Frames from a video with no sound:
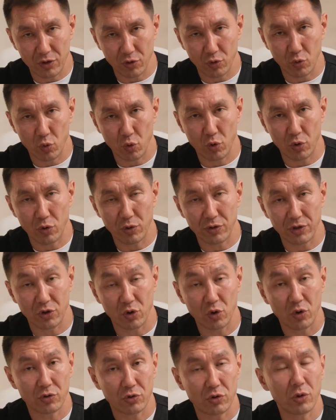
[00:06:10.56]
or on the
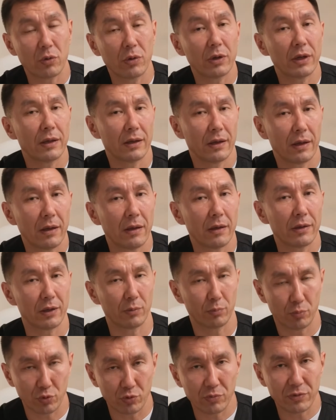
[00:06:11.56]
contrary,
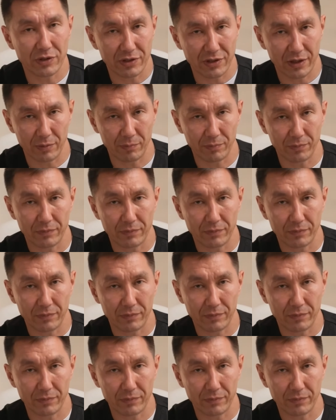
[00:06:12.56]
removes some.